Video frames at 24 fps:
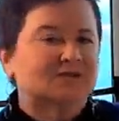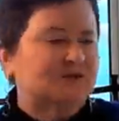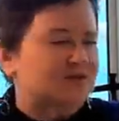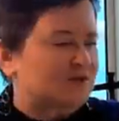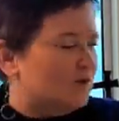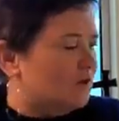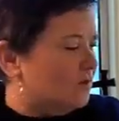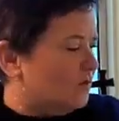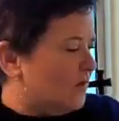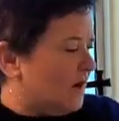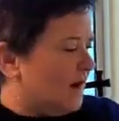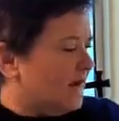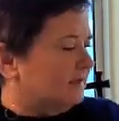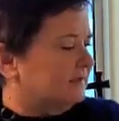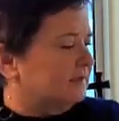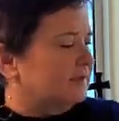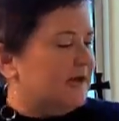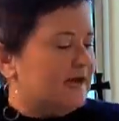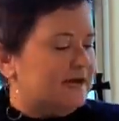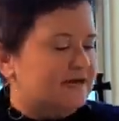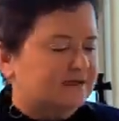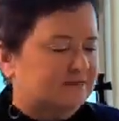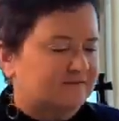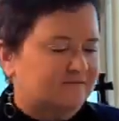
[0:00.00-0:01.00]
So I
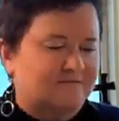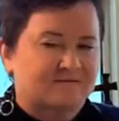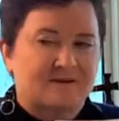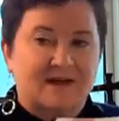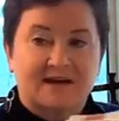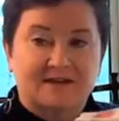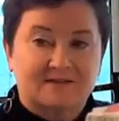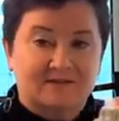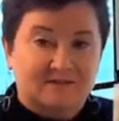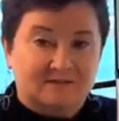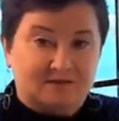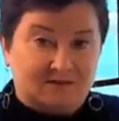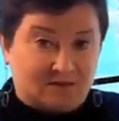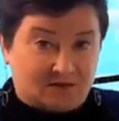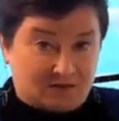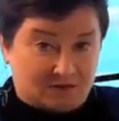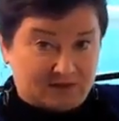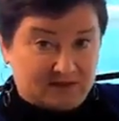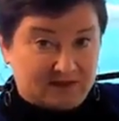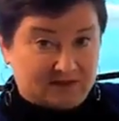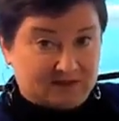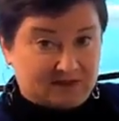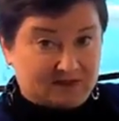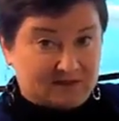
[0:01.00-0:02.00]
like the fact that
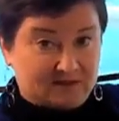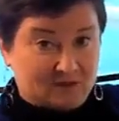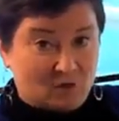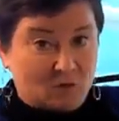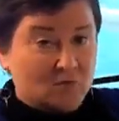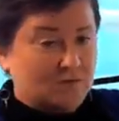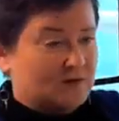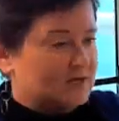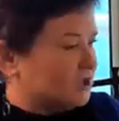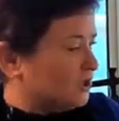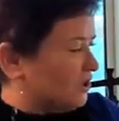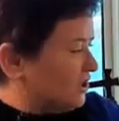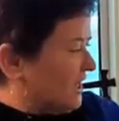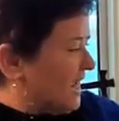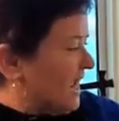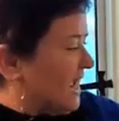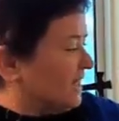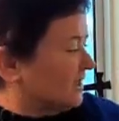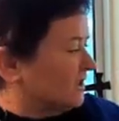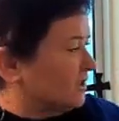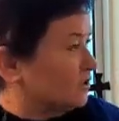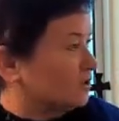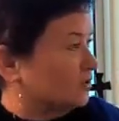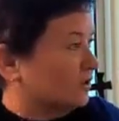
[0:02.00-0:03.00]
there is so much
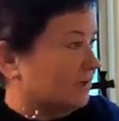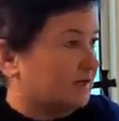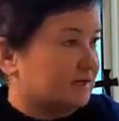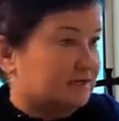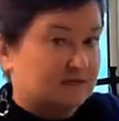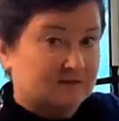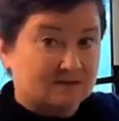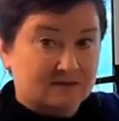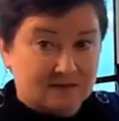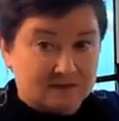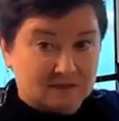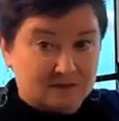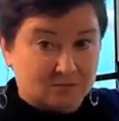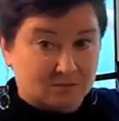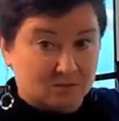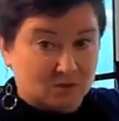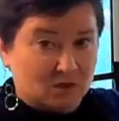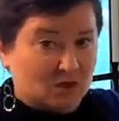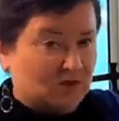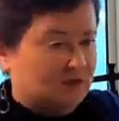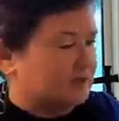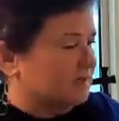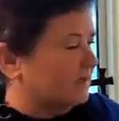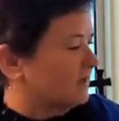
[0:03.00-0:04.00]
extra in this
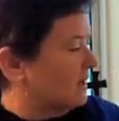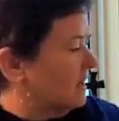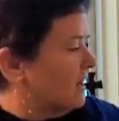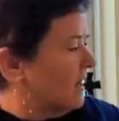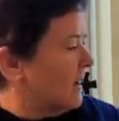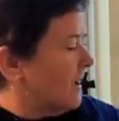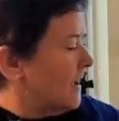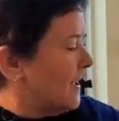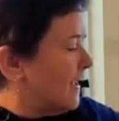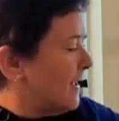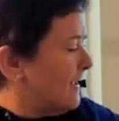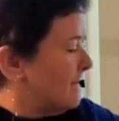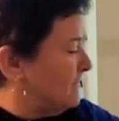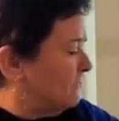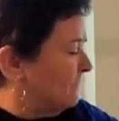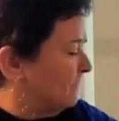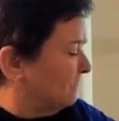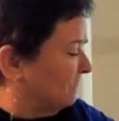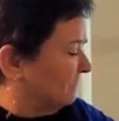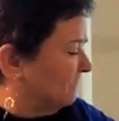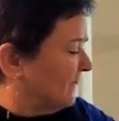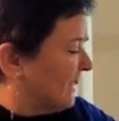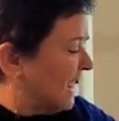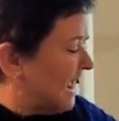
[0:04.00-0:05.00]
book.
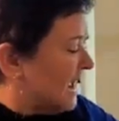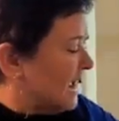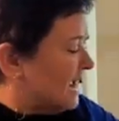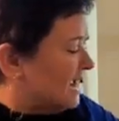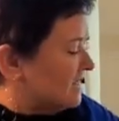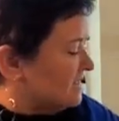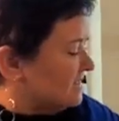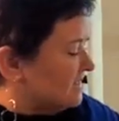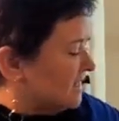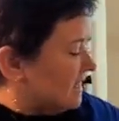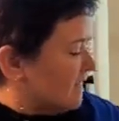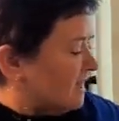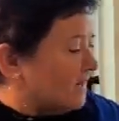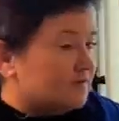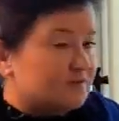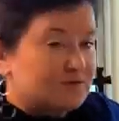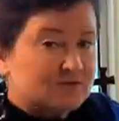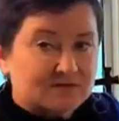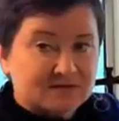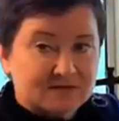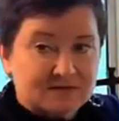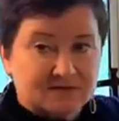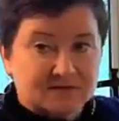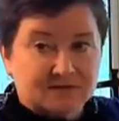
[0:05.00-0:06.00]
The
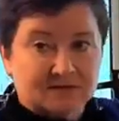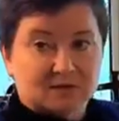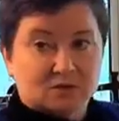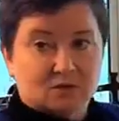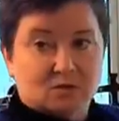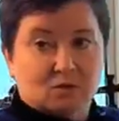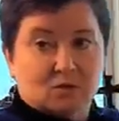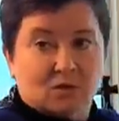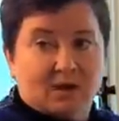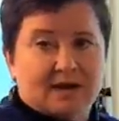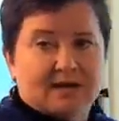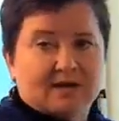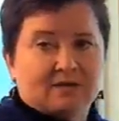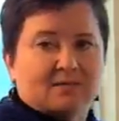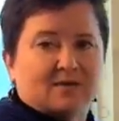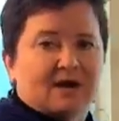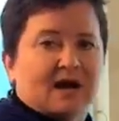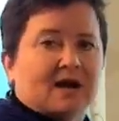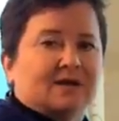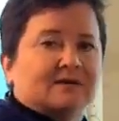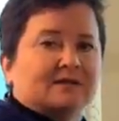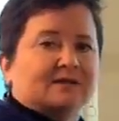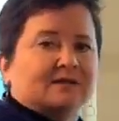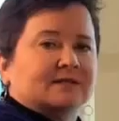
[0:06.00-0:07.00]
other thing that's great
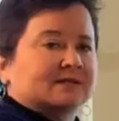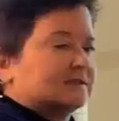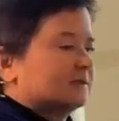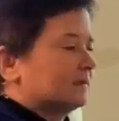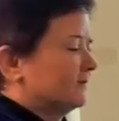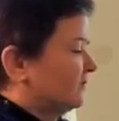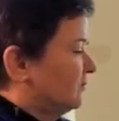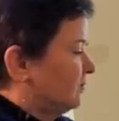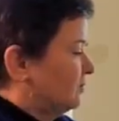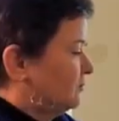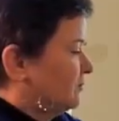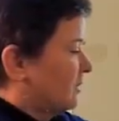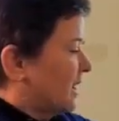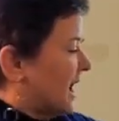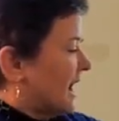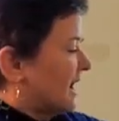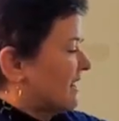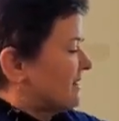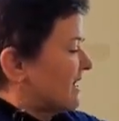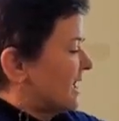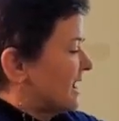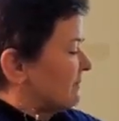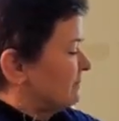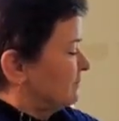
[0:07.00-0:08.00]
about it is if you
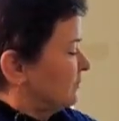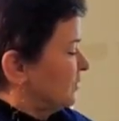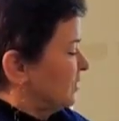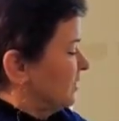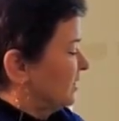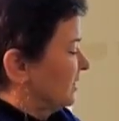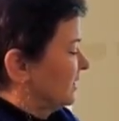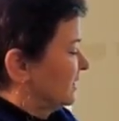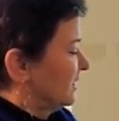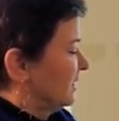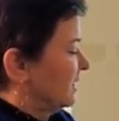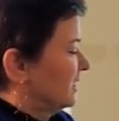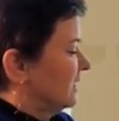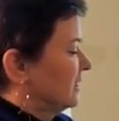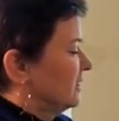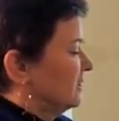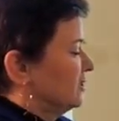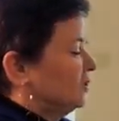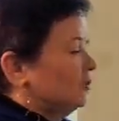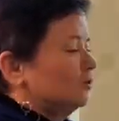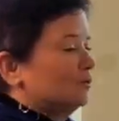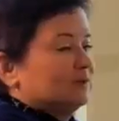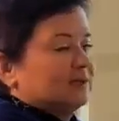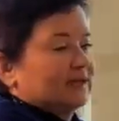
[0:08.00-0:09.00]
buy that book,
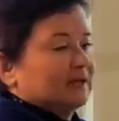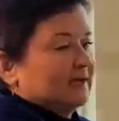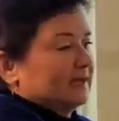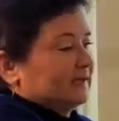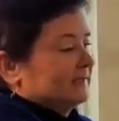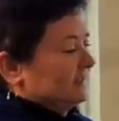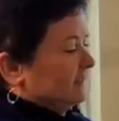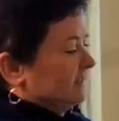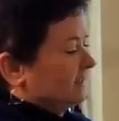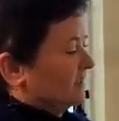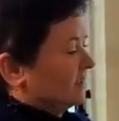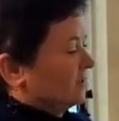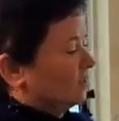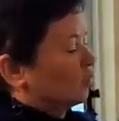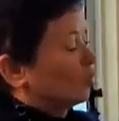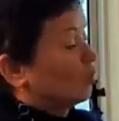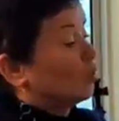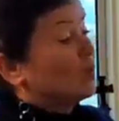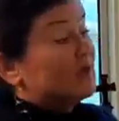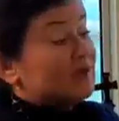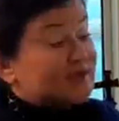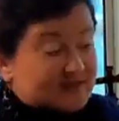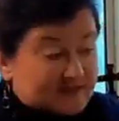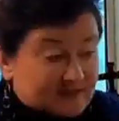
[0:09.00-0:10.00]
you get
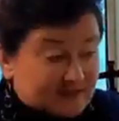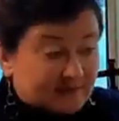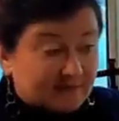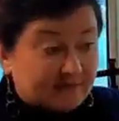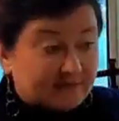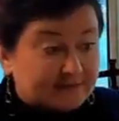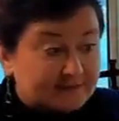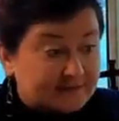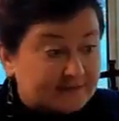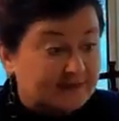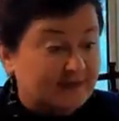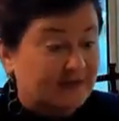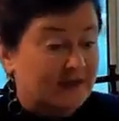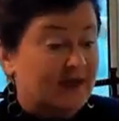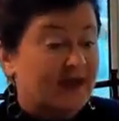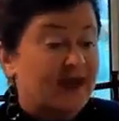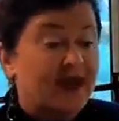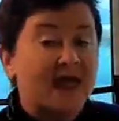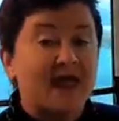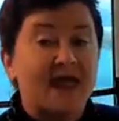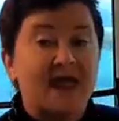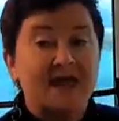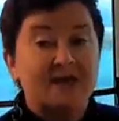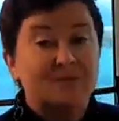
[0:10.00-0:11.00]
with it
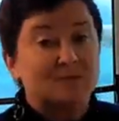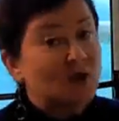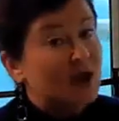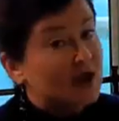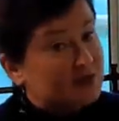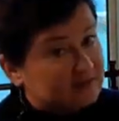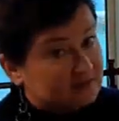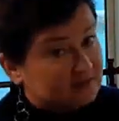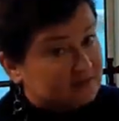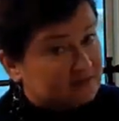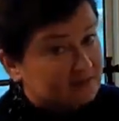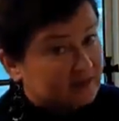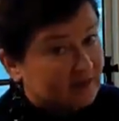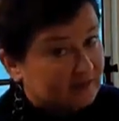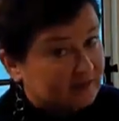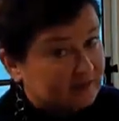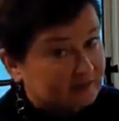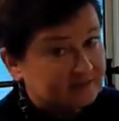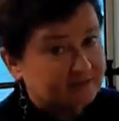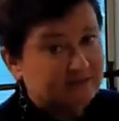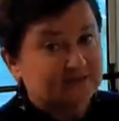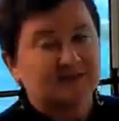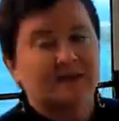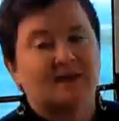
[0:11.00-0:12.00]
a practice
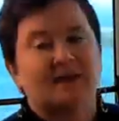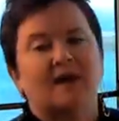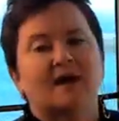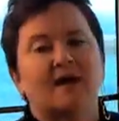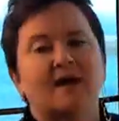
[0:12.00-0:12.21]
test.